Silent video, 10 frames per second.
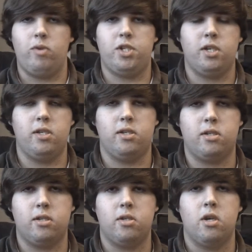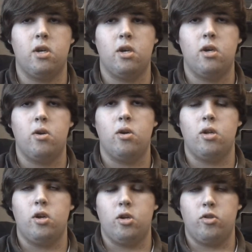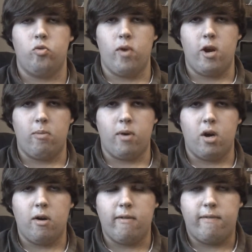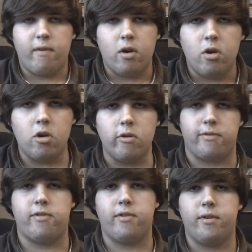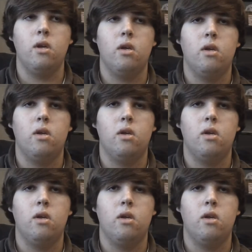which is the realm of Earth.